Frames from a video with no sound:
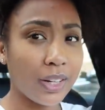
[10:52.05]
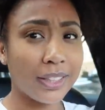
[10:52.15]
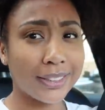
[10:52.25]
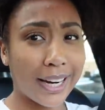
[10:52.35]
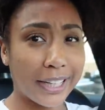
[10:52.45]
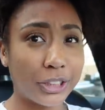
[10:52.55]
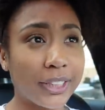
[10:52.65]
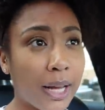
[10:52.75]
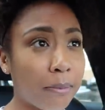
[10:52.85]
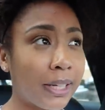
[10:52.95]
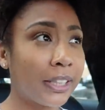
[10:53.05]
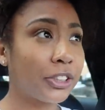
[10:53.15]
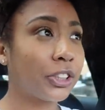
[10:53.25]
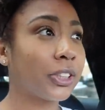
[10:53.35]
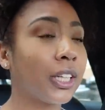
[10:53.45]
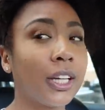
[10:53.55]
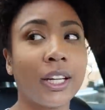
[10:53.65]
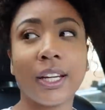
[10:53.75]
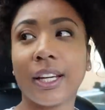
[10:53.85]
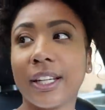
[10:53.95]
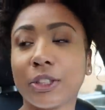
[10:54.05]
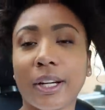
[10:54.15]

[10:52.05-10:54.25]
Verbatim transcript: it's not itching that much, and